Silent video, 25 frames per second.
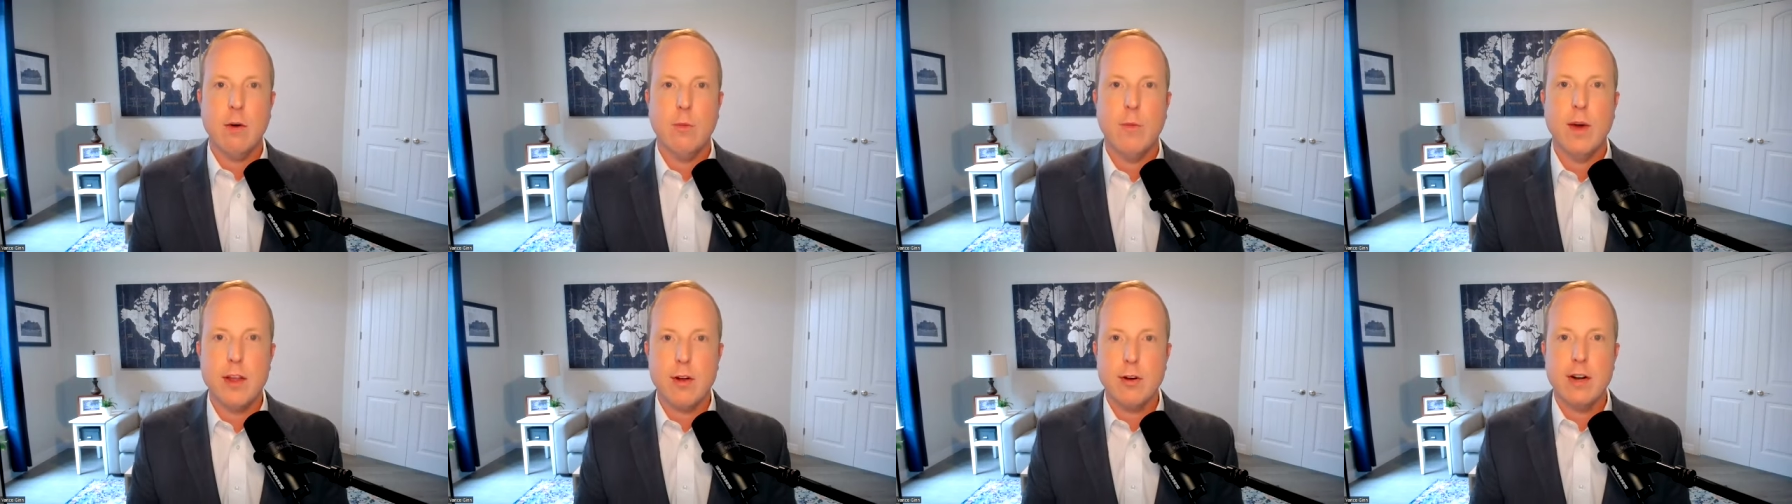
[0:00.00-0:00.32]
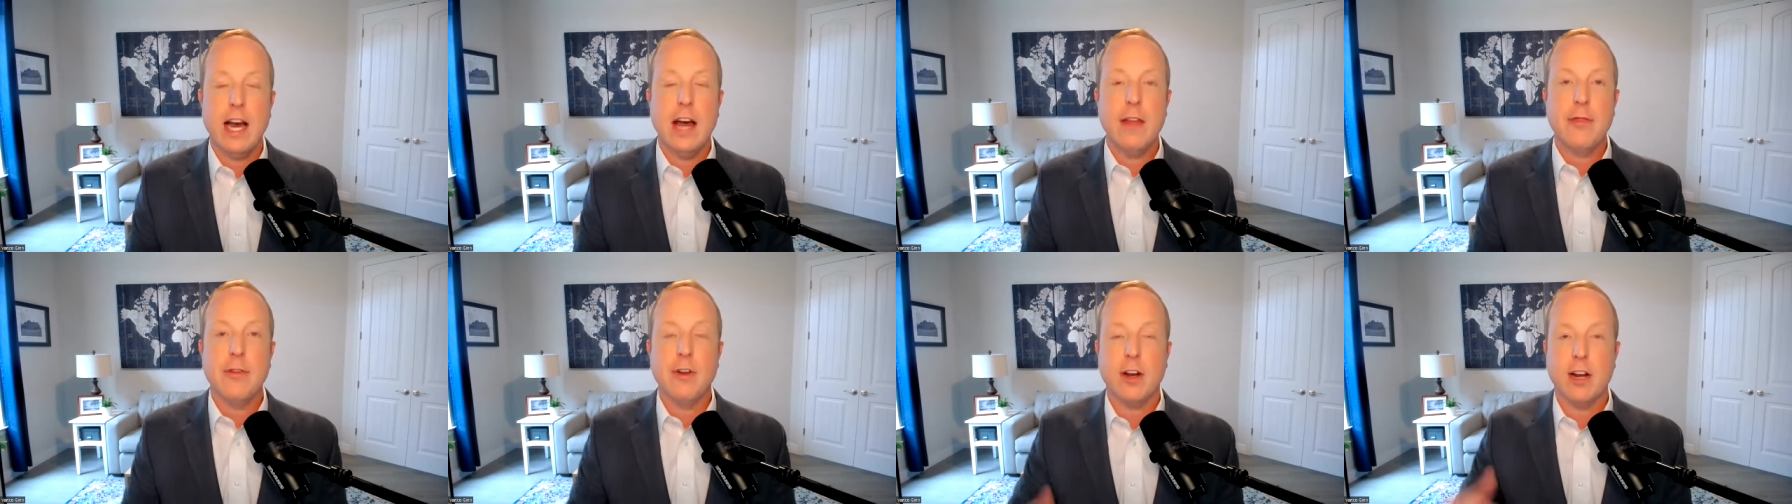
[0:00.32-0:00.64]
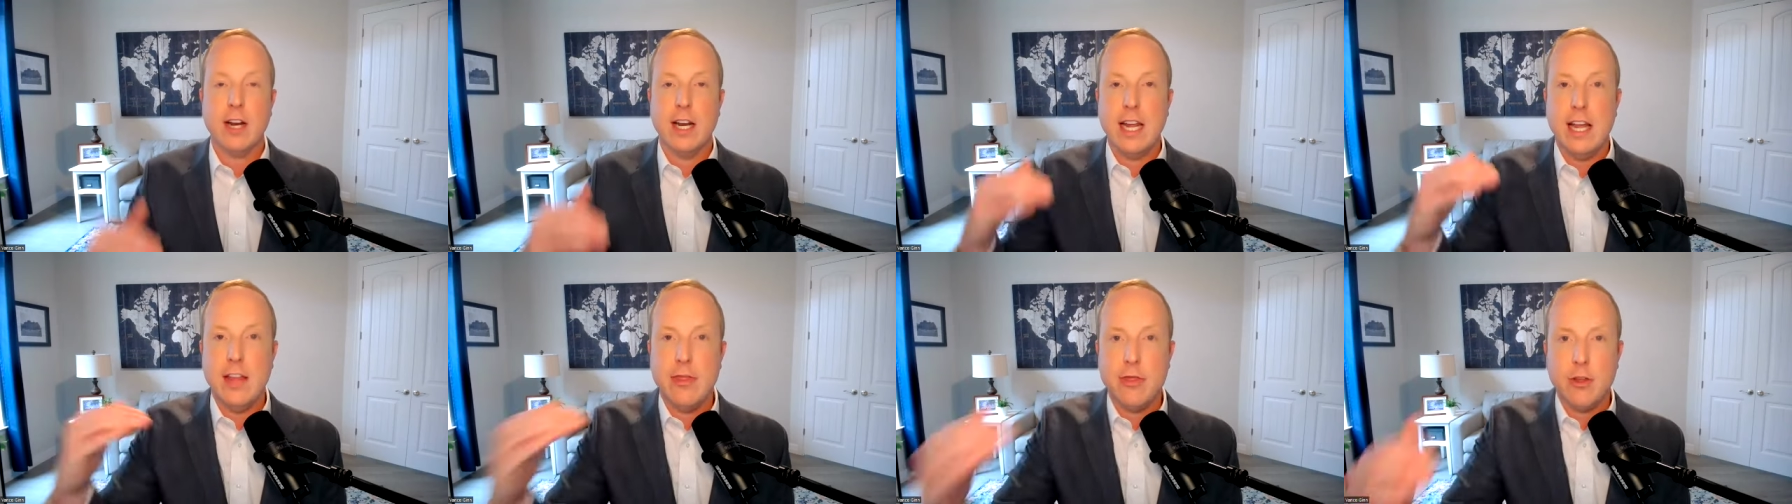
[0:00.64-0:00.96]
and whether or not they're
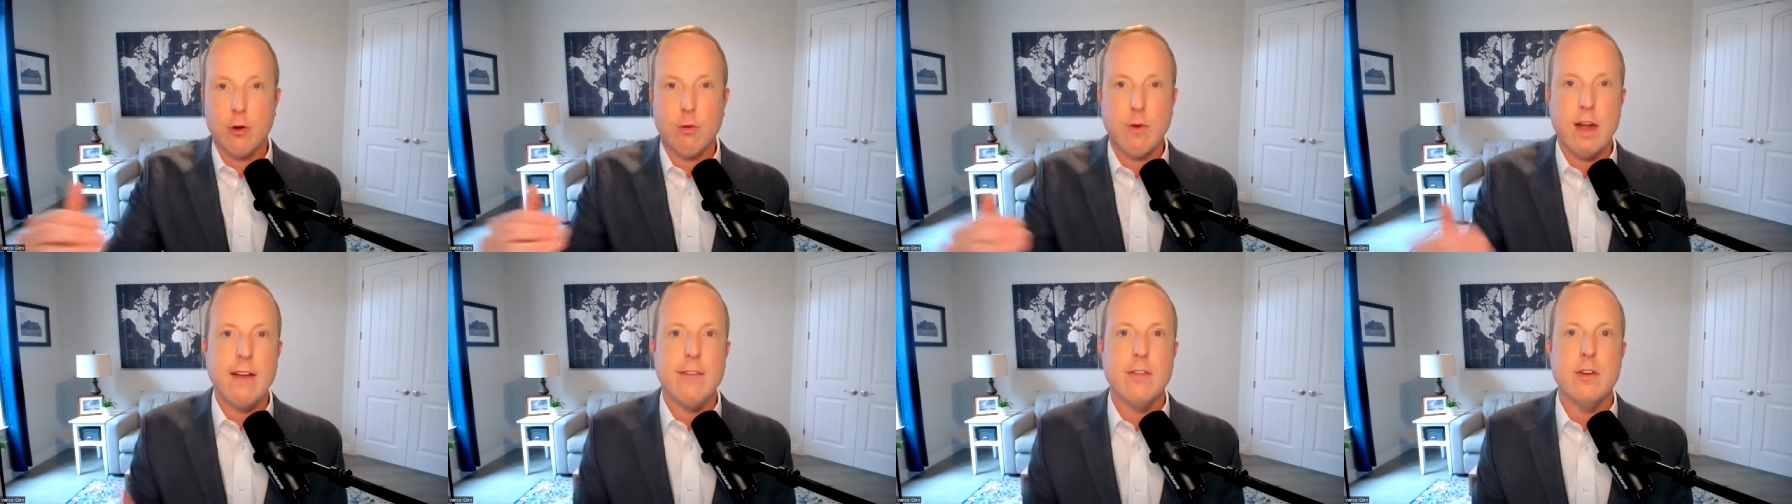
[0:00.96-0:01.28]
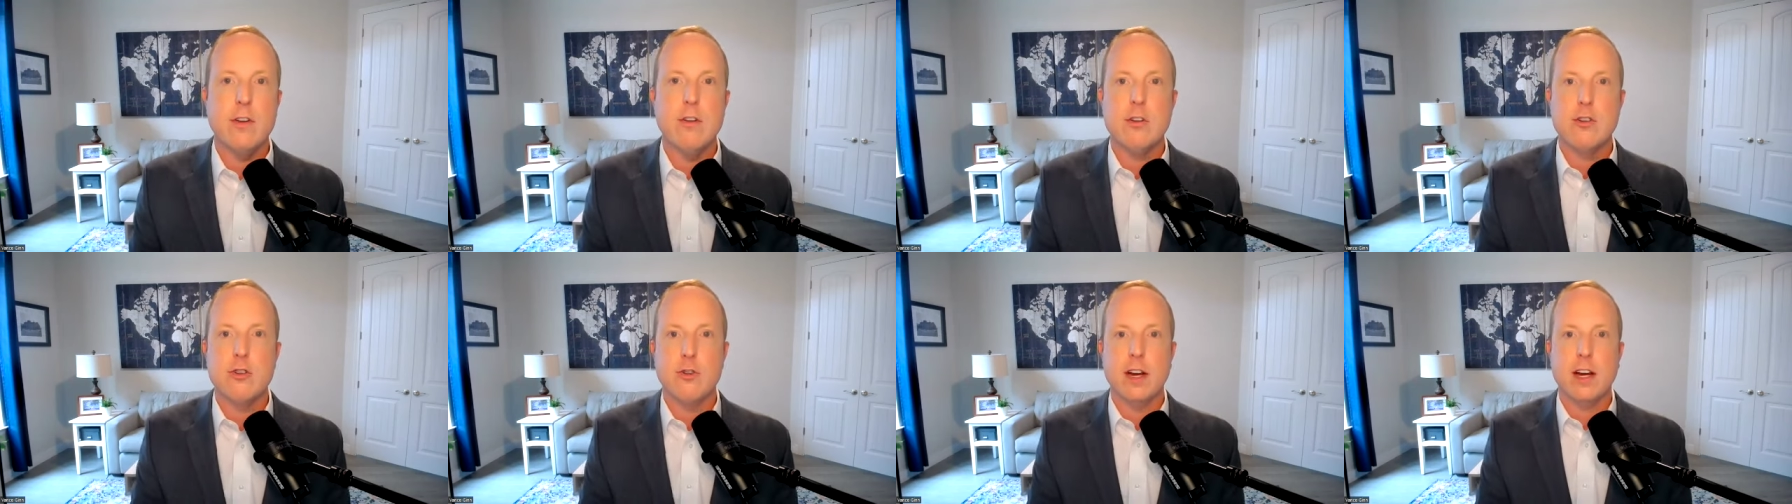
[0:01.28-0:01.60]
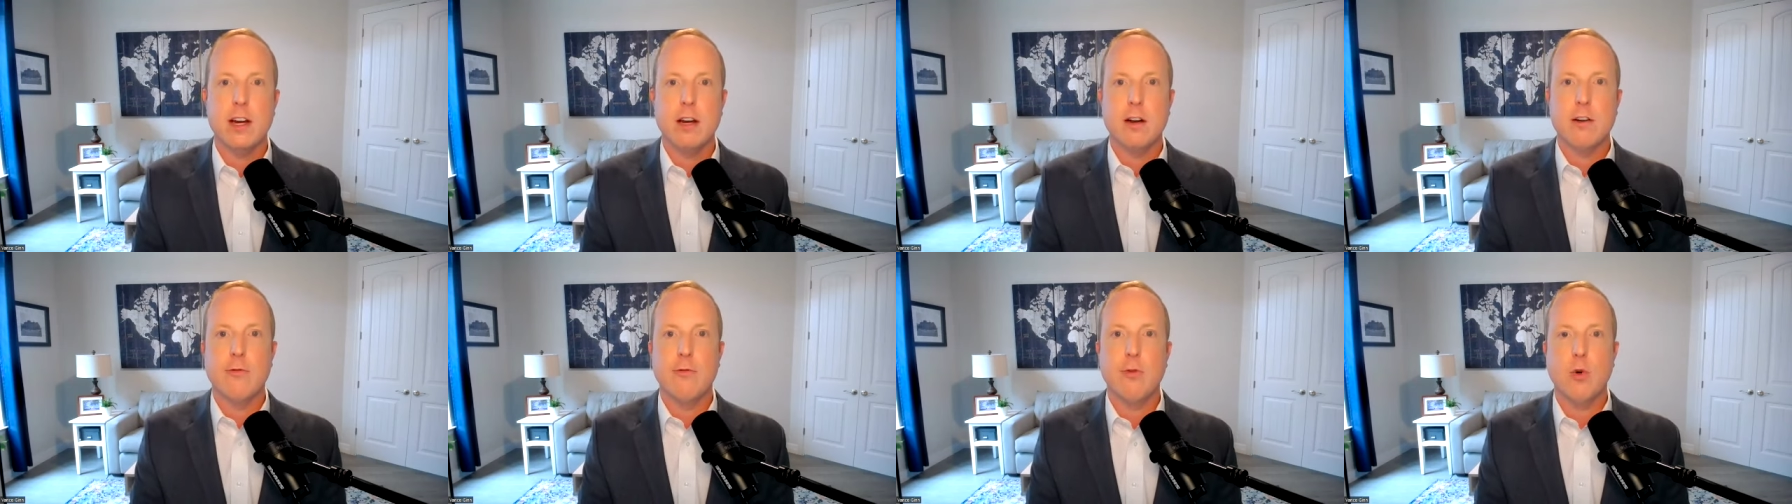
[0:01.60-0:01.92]
going to hit their revenue
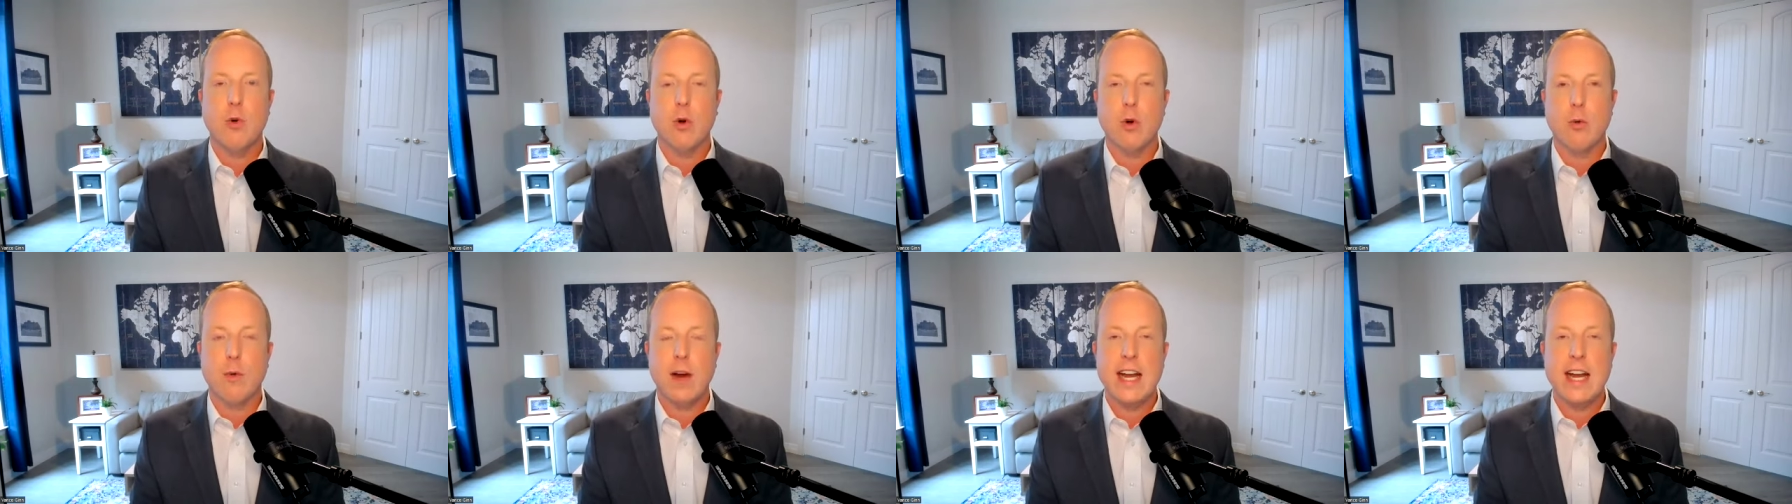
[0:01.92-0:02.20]
trigger for